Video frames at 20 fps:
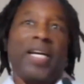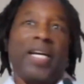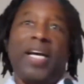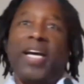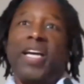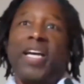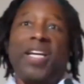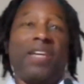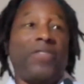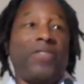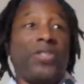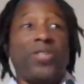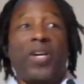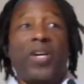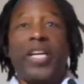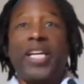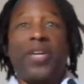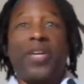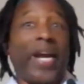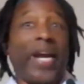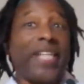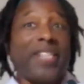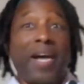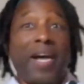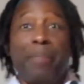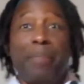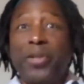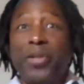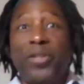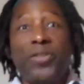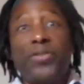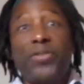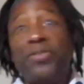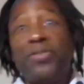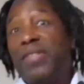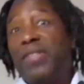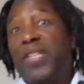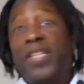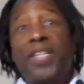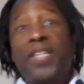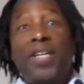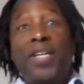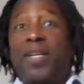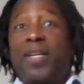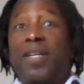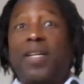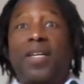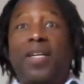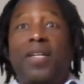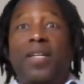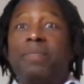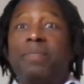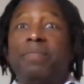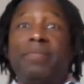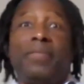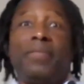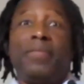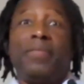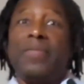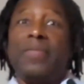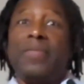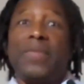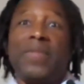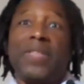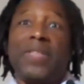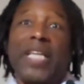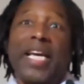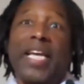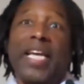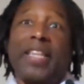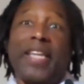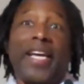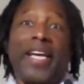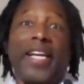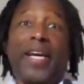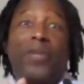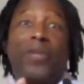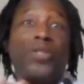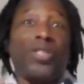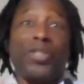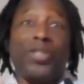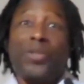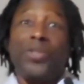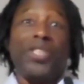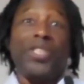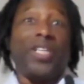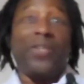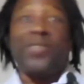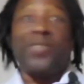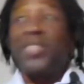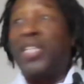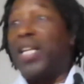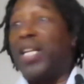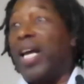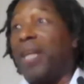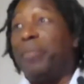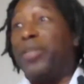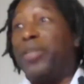I never saw any grasshoppers. Uh, at that altitude, you don't see a lot of